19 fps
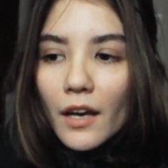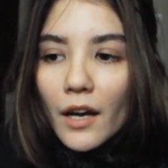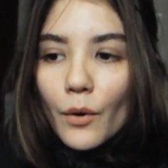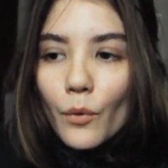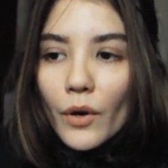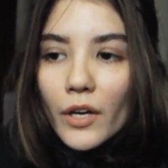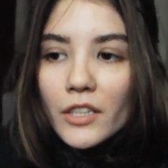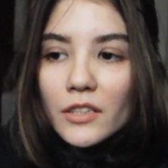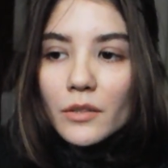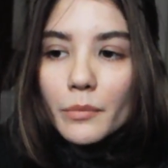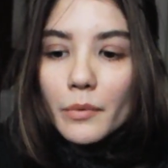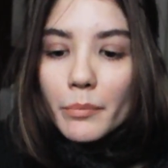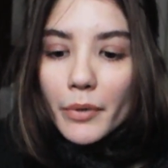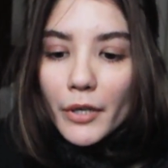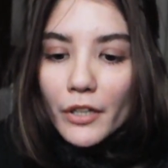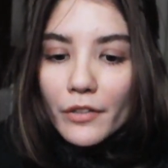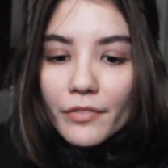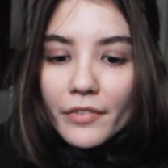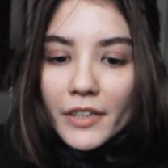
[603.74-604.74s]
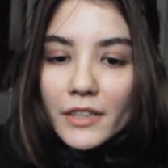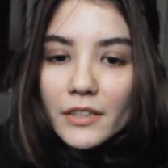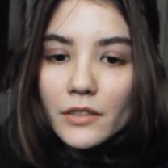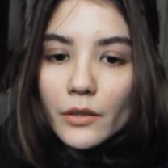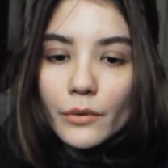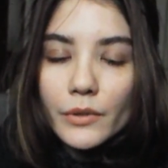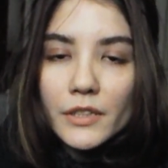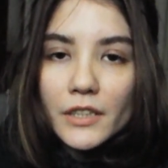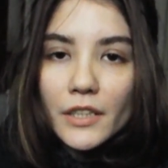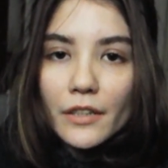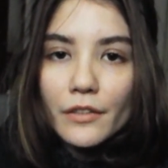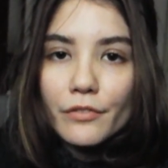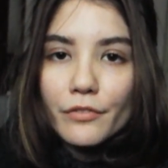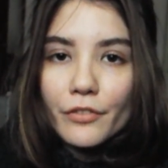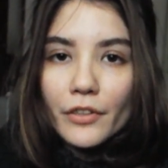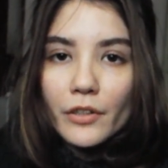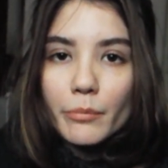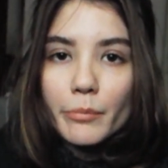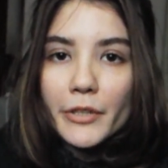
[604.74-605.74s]
I want it to be perfect so it's good
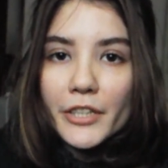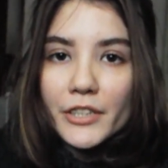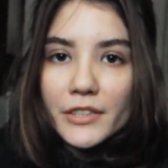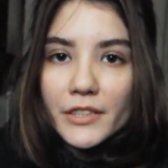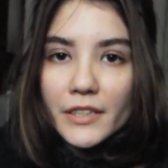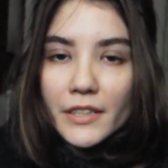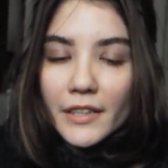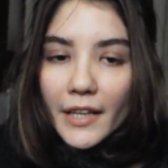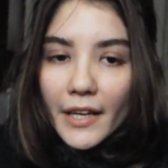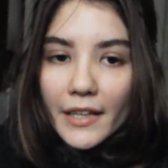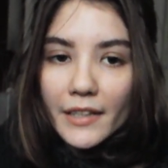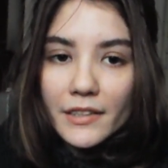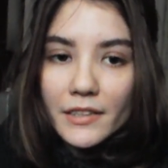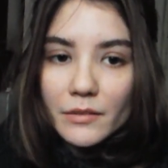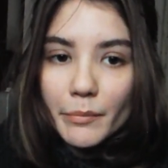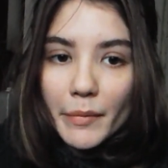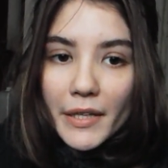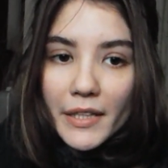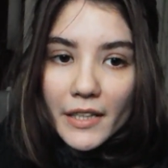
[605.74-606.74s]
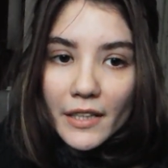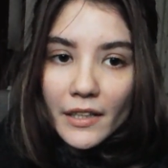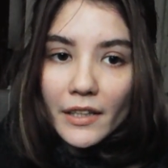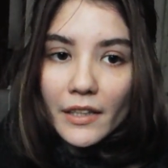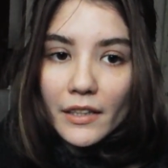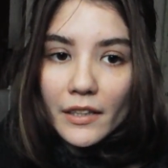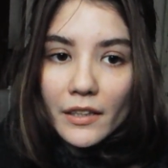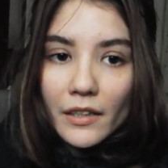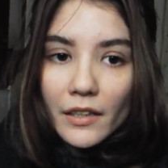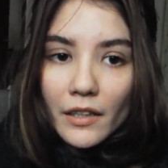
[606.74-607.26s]
for the person that is making it